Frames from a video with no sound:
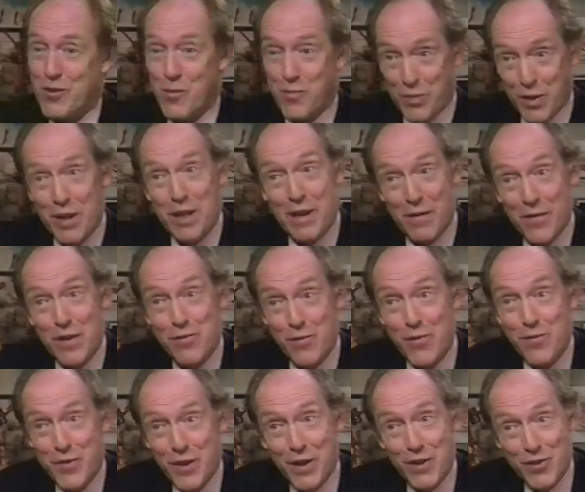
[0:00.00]
are plenty of other
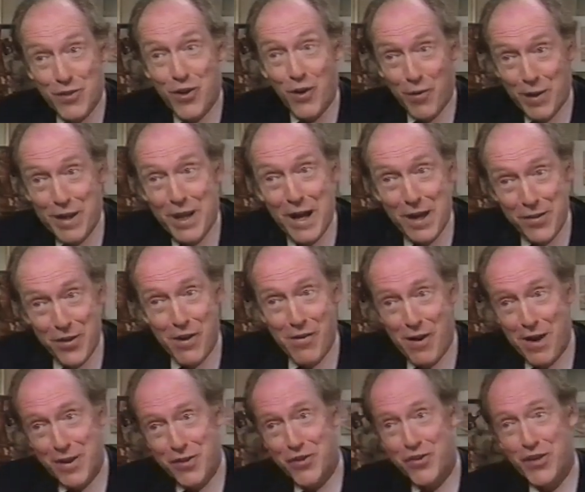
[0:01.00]
things going on there
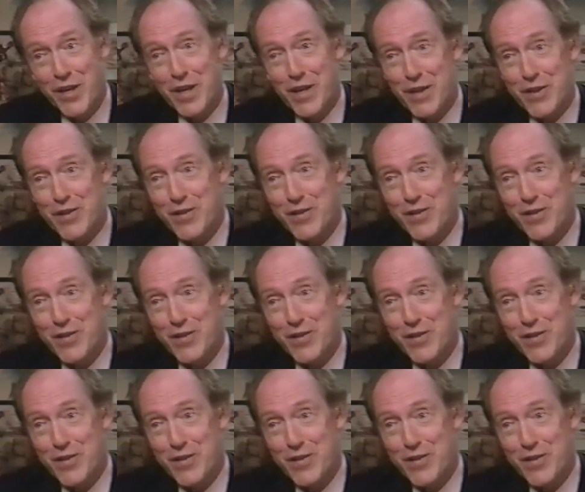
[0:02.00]
on stage